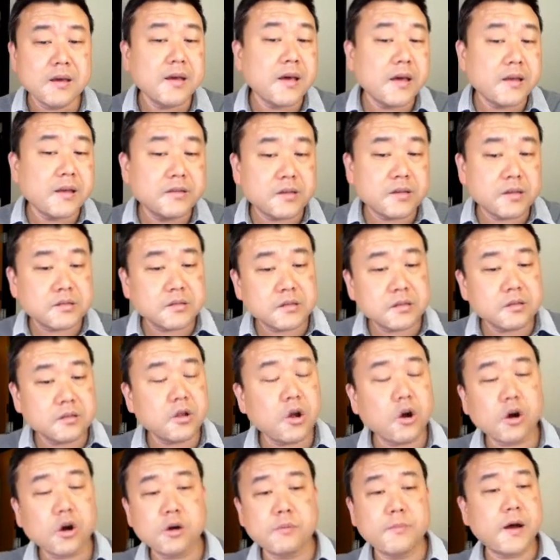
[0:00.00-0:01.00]
And just to
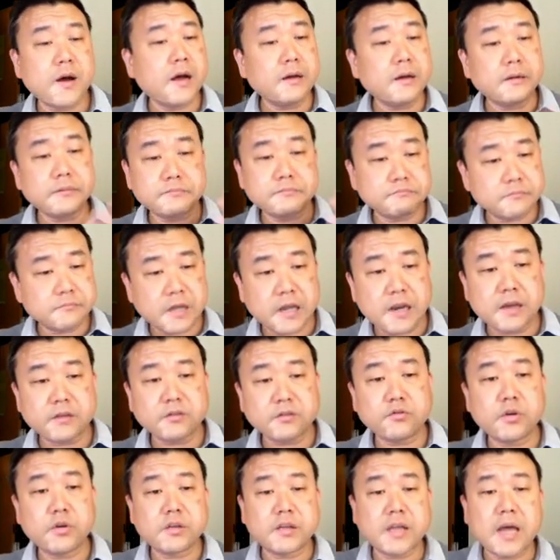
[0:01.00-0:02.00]
talk about
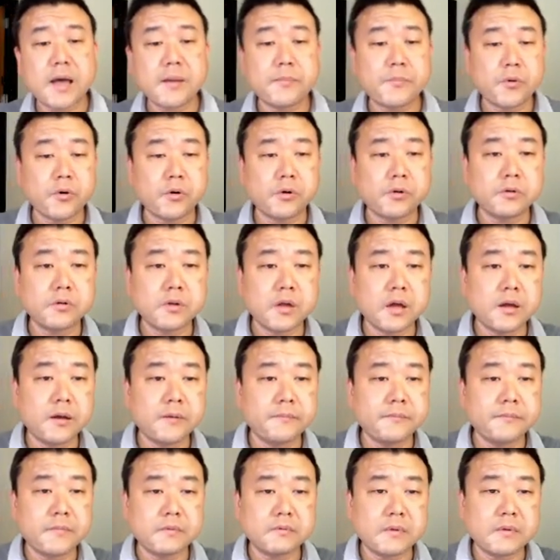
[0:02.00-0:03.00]
electric dipole
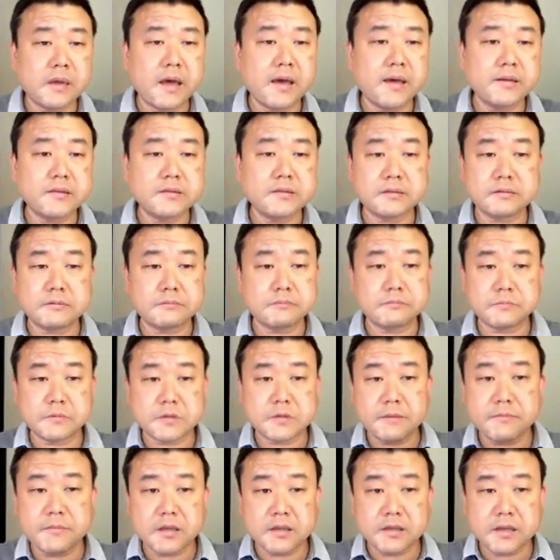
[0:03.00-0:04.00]
um, as
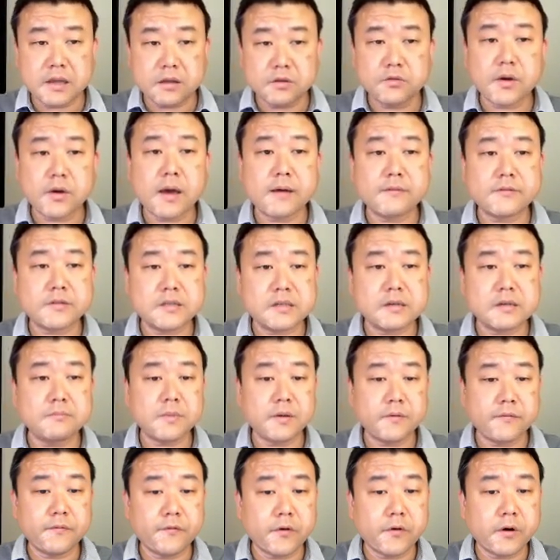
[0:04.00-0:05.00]
something that you have seen
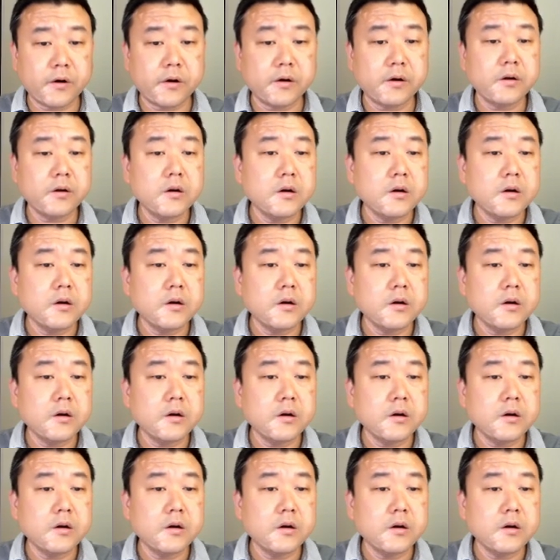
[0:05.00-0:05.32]
before.